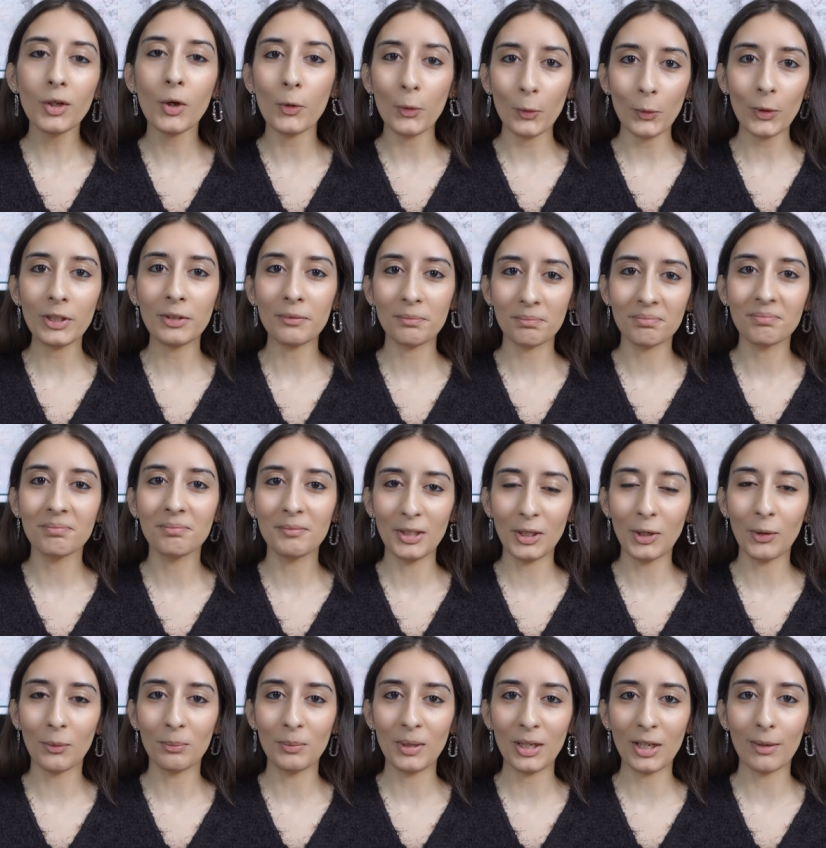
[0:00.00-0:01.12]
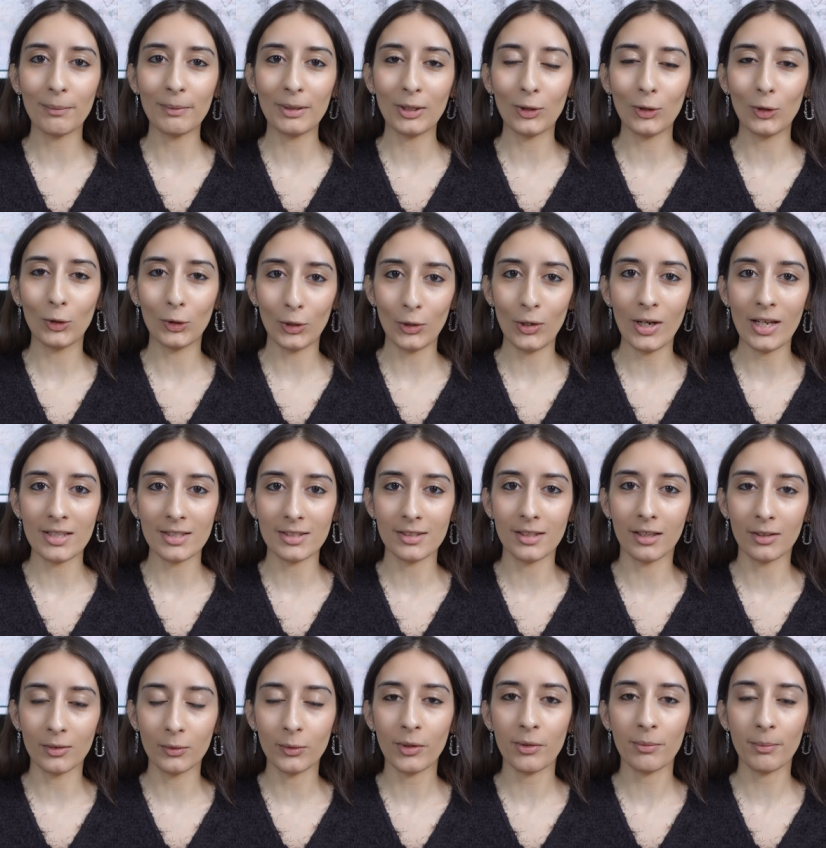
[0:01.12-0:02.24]
what, you know, becoming a lawyer has
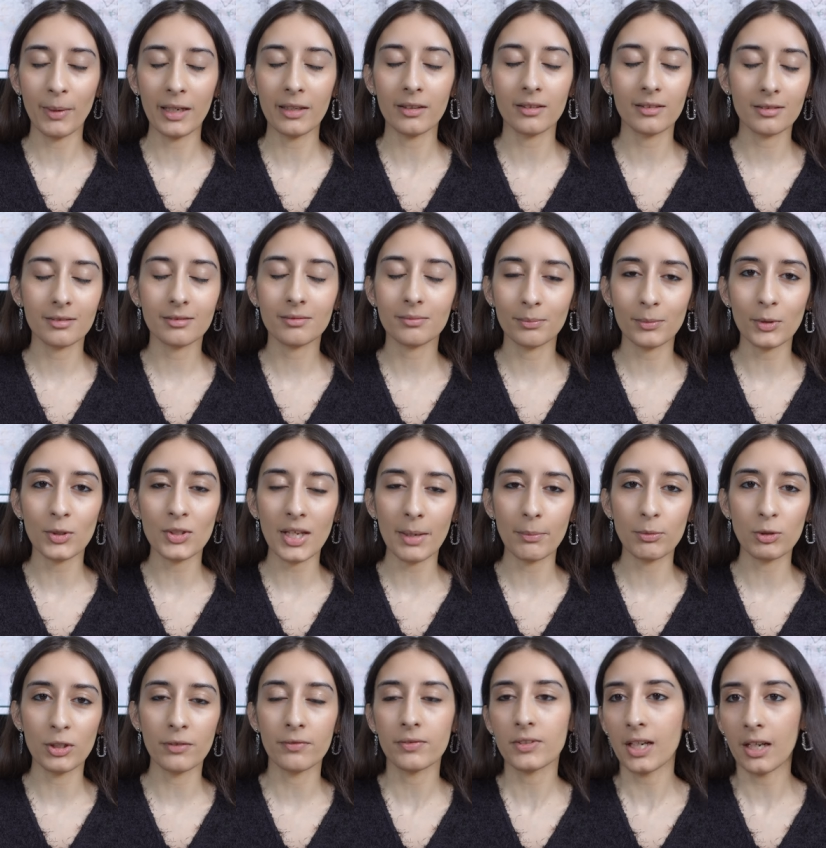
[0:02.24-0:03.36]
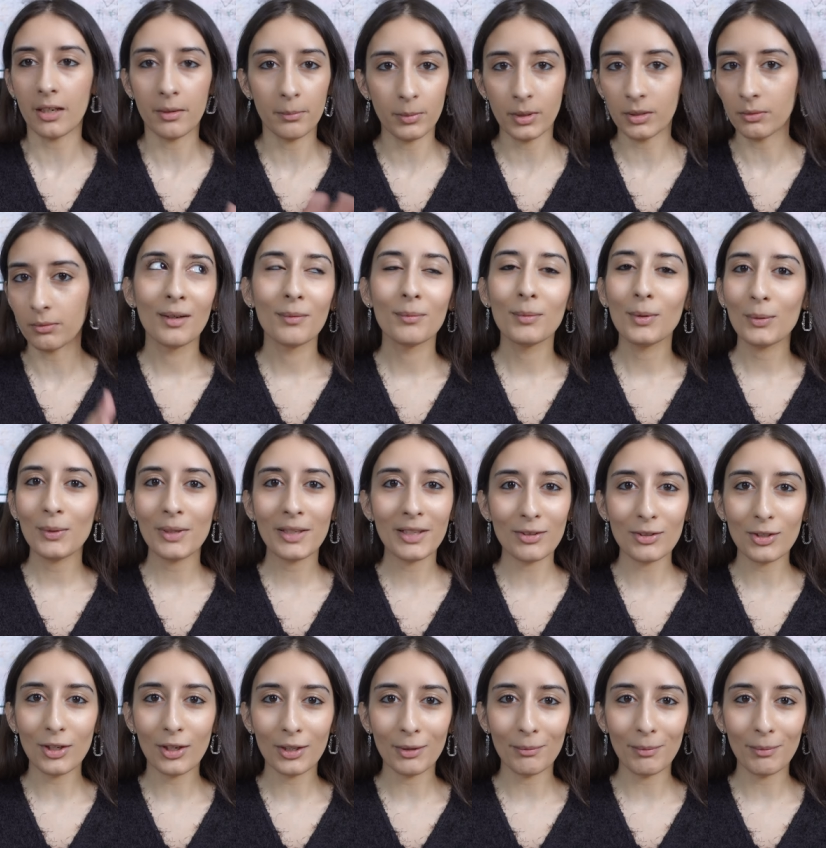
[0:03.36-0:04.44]
done with my perception of time, but, but we can talk